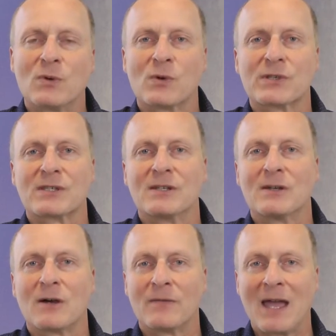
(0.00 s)
force
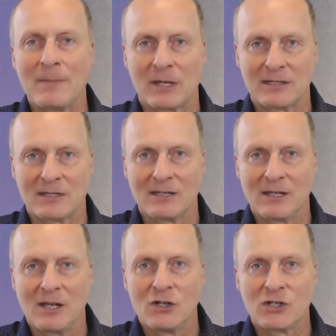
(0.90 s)
of habit.
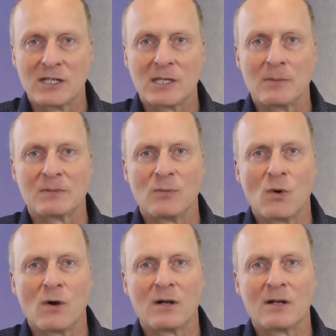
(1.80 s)
She seemed
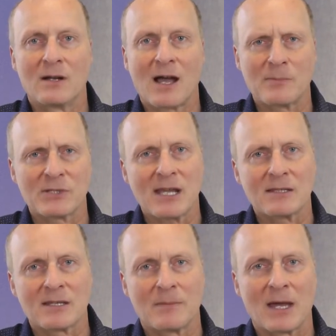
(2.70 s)
more
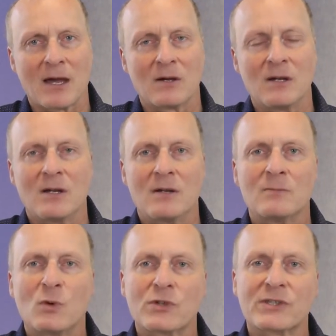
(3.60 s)
upset somehow,
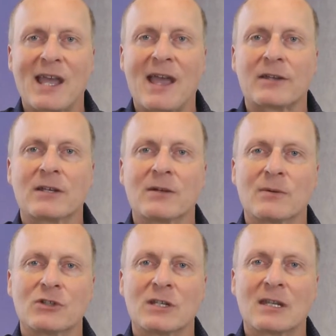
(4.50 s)
more sad
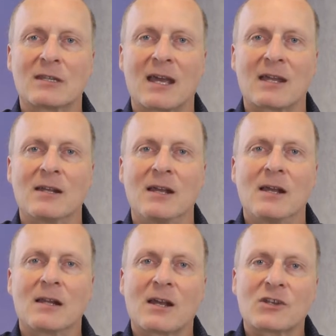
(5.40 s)
when she did that.
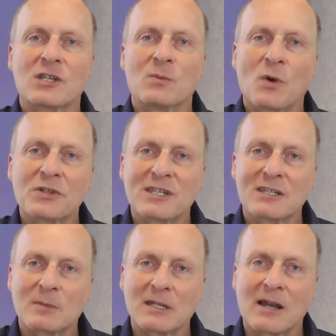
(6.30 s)
Like she
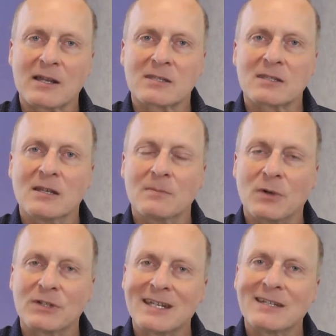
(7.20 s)
wanted to be nice,
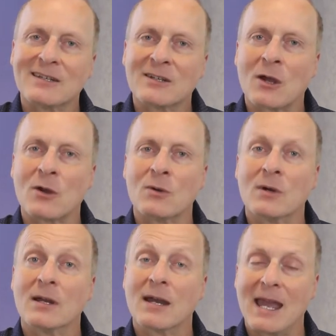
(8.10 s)
but didn't
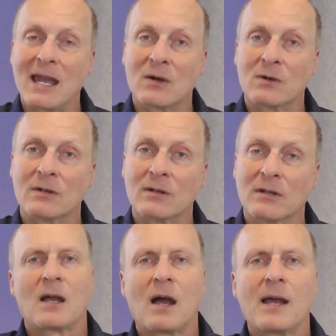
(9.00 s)
know how.
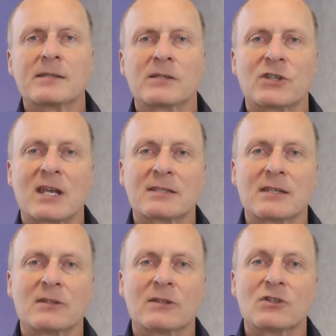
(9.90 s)
I
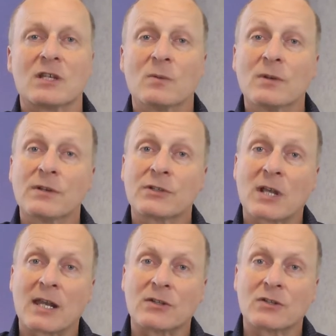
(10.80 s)
suggested that she wouldn't
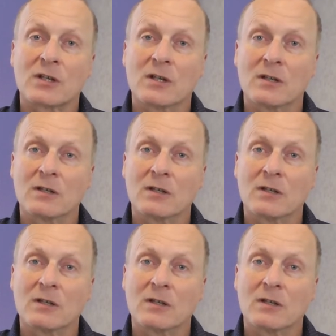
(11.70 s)
change